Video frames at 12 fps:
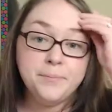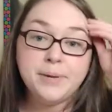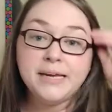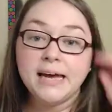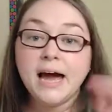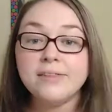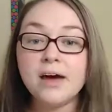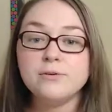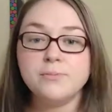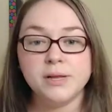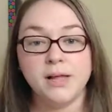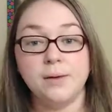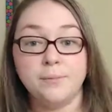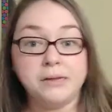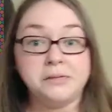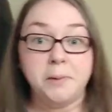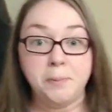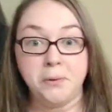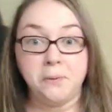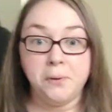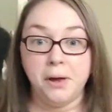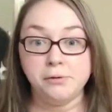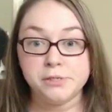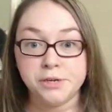but yeah, that would be like my typical
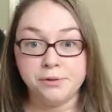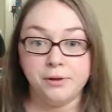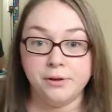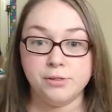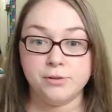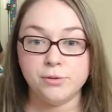go-to look